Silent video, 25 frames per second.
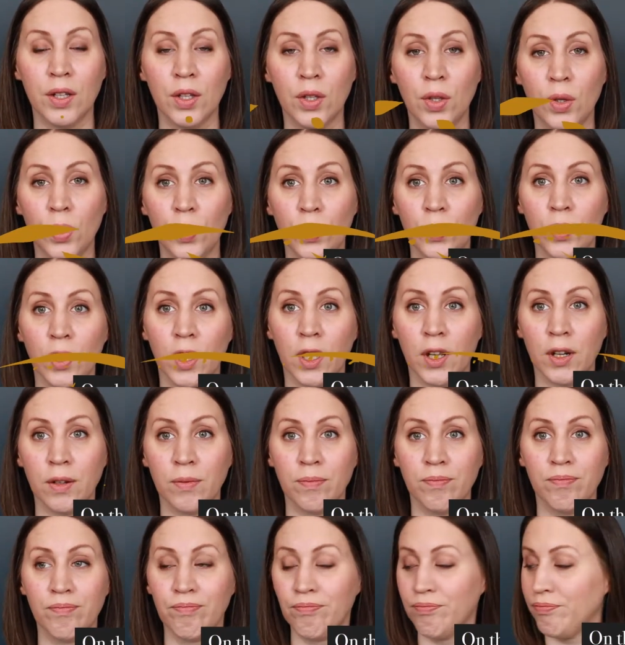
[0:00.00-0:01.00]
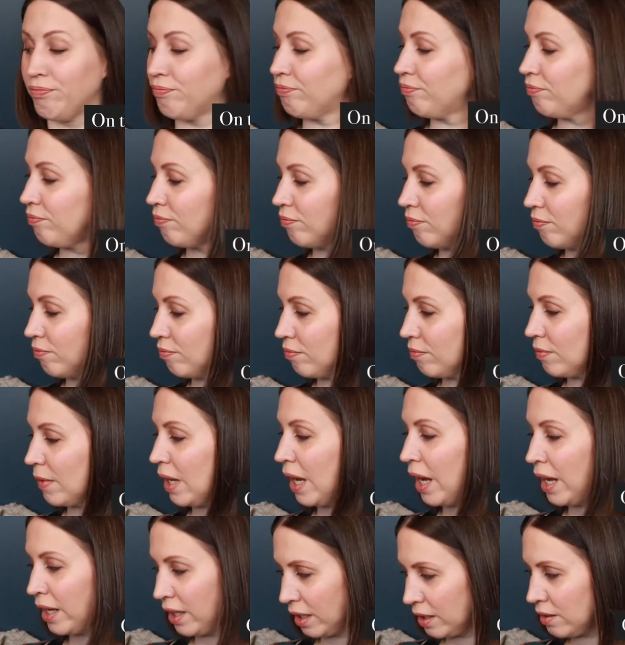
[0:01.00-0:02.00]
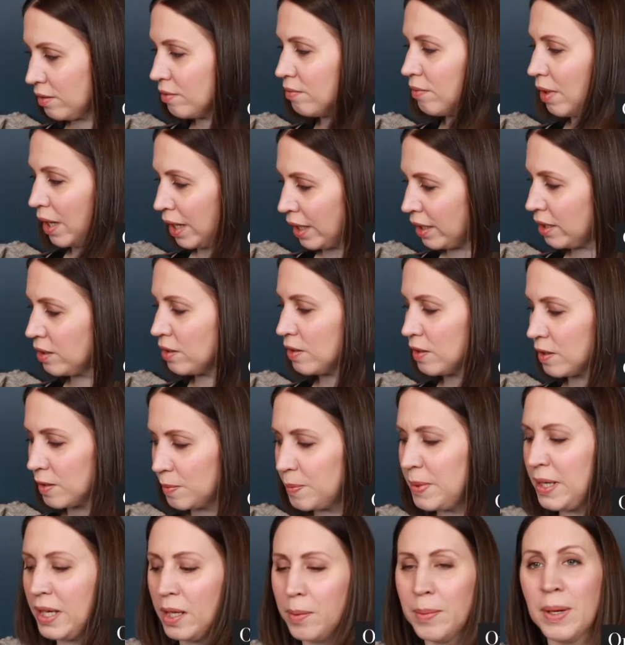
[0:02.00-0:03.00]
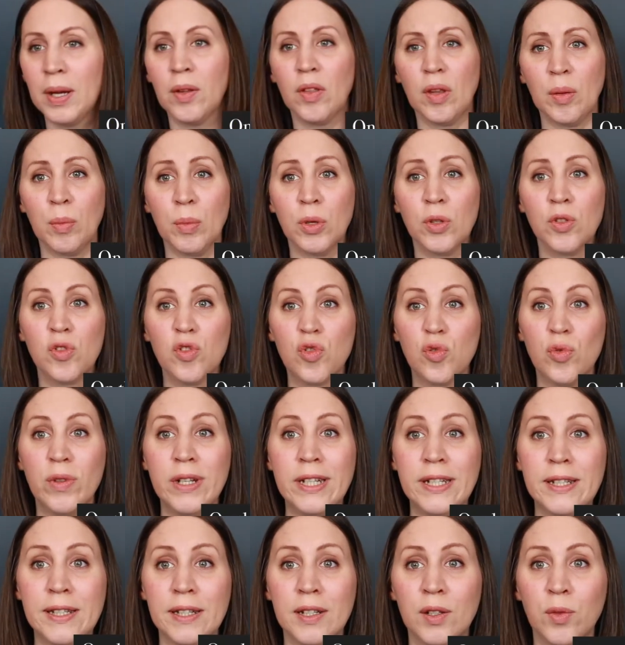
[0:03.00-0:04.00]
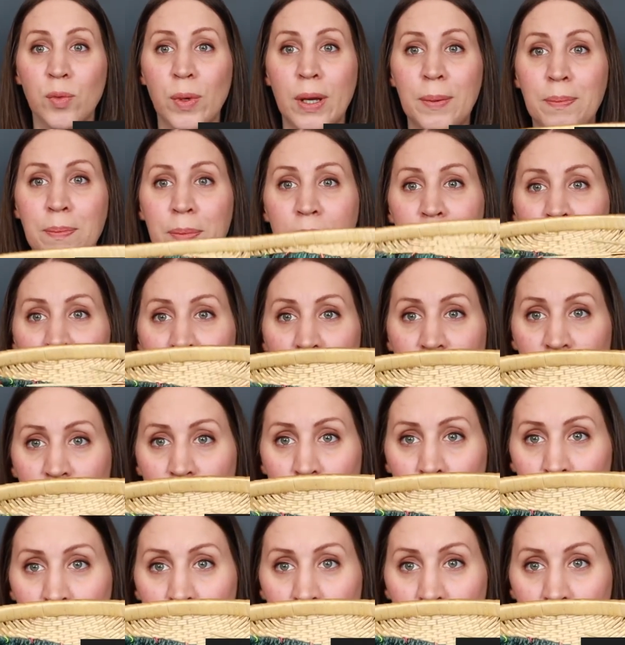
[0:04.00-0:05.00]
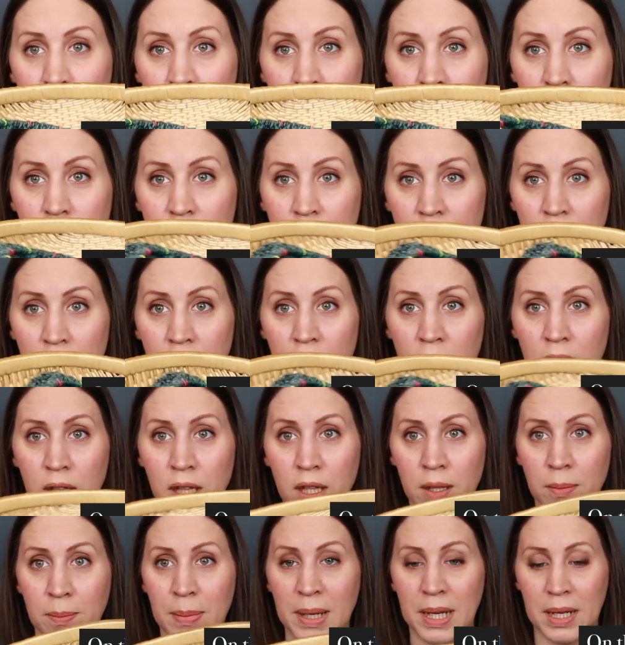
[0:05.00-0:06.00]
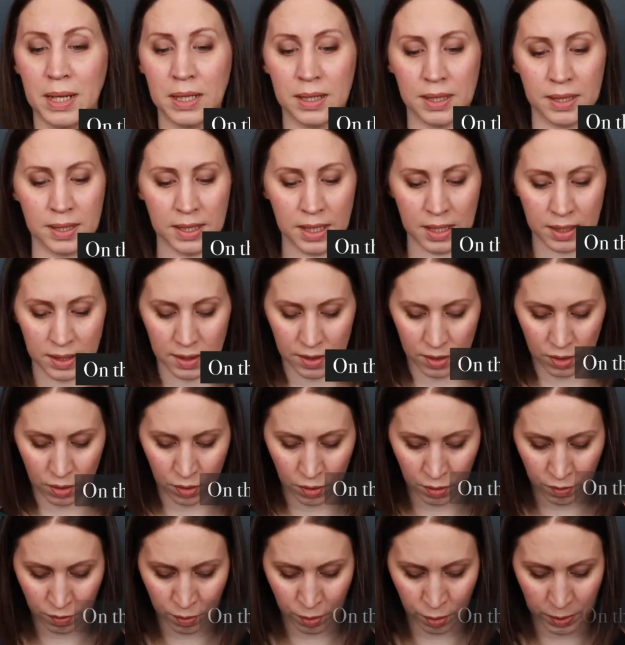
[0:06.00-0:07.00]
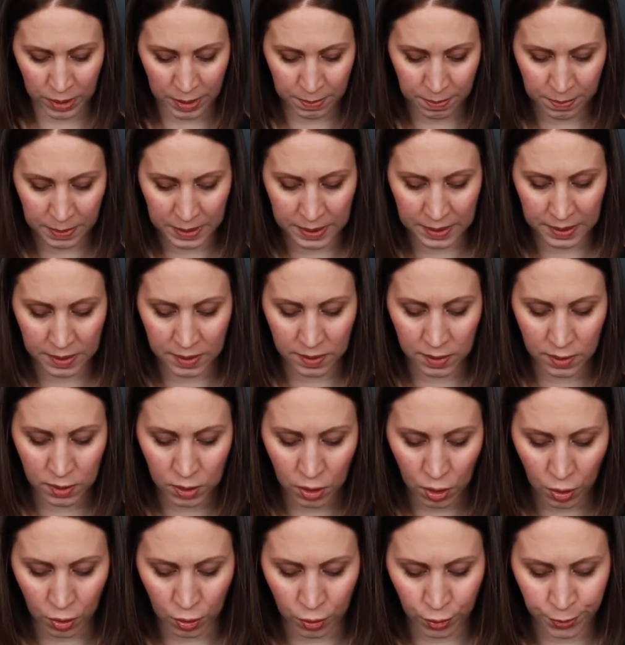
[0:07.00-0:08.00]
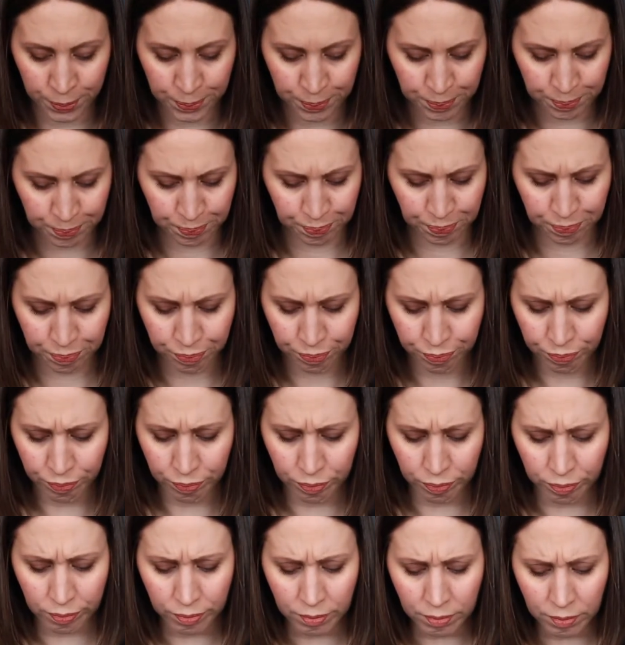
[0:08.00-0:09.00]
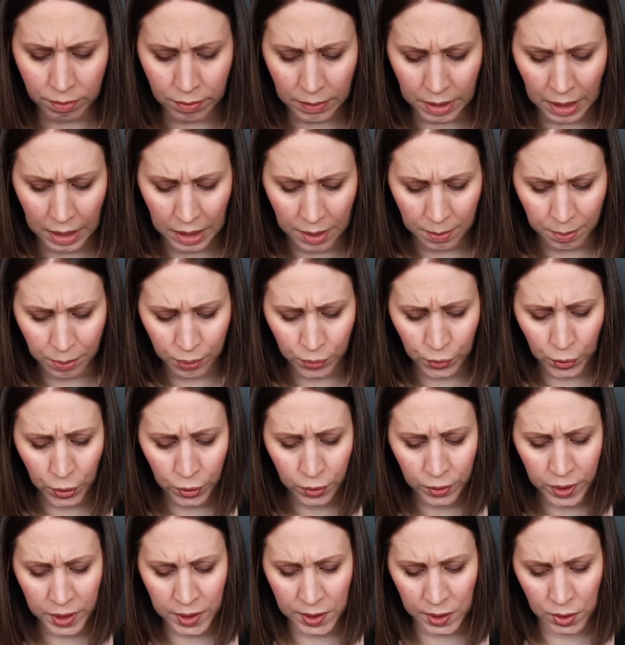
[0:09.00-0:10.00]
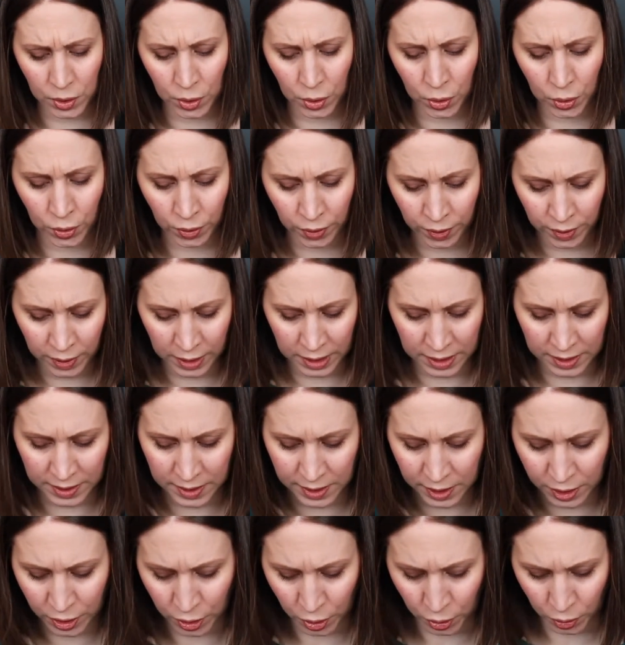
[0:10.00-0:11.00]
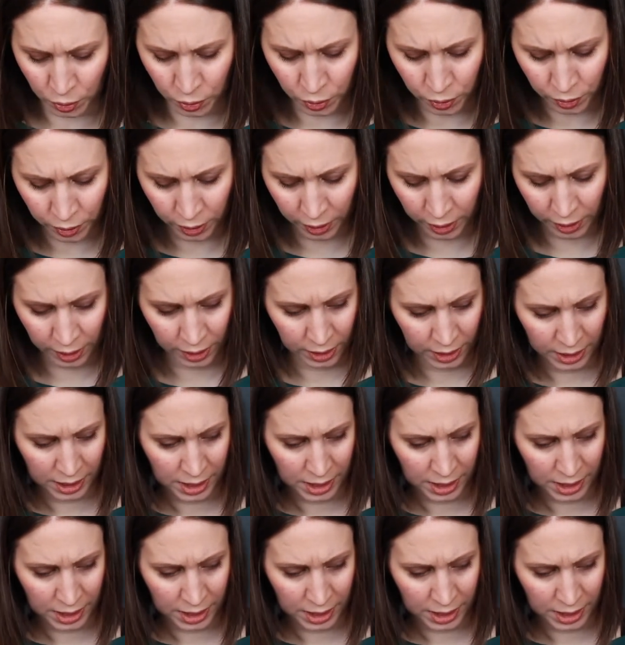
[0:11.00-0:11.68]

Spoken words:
Kuutar. I can speak about the most recent whip first, the basket of whips. So progress on this yoke.